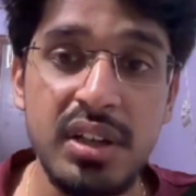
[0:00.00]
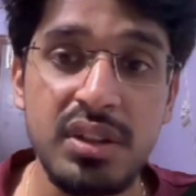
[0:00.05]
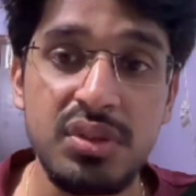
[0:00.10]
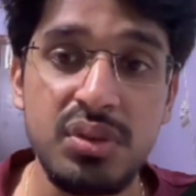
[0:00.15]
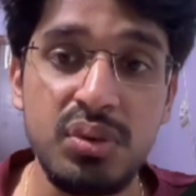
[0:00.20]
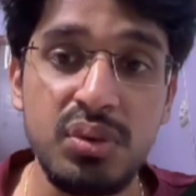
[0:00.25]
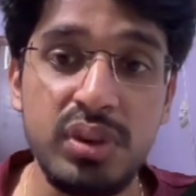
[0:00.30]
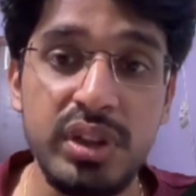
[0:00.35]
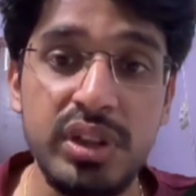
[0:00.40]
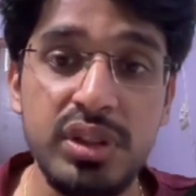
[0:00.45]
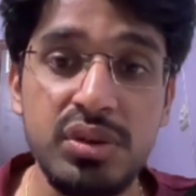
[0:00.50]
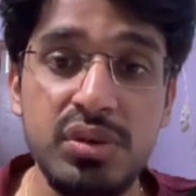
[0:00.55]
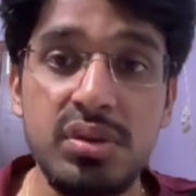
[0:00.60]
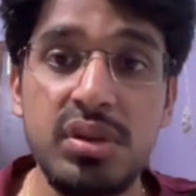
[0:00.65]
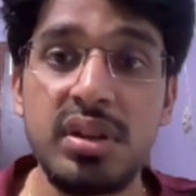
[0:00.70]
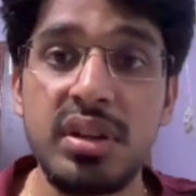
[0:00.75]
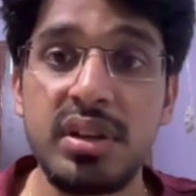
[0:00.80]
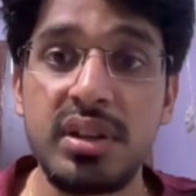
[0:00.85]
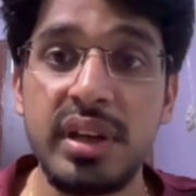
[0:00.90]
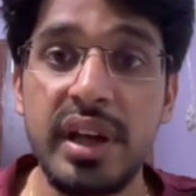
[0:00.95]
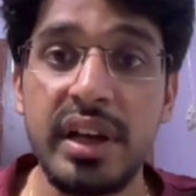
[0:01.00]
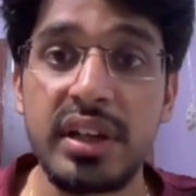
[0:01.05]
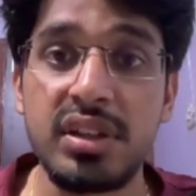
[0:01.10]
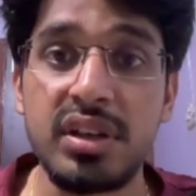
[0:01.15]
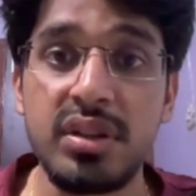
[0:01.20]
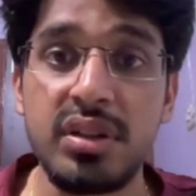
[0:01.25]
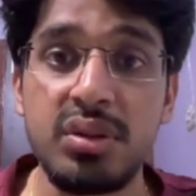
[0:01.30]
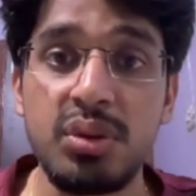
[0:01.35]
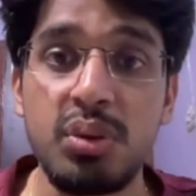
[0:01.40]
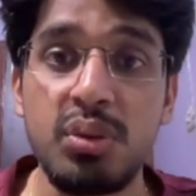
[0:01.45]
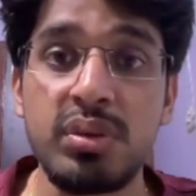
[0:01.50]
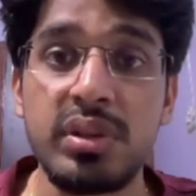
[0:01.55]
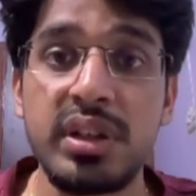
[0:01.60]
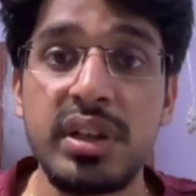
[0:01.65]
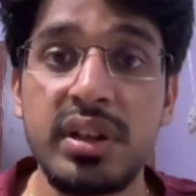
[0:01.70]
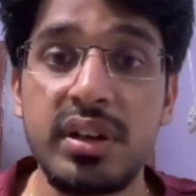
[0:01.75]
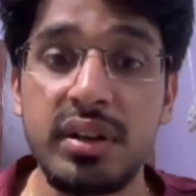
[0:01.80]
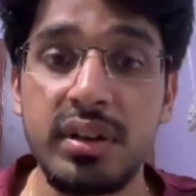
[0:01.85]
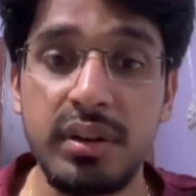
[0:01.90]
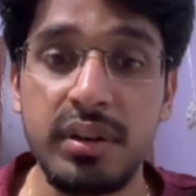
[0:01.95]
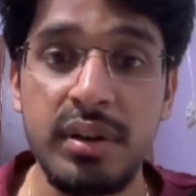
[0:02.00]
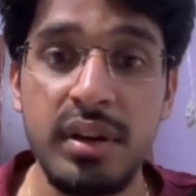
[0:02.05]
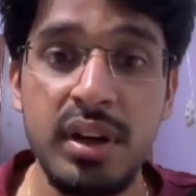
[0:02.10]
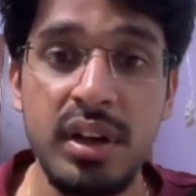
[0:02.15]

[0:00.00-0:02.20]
so it should actually throw the error.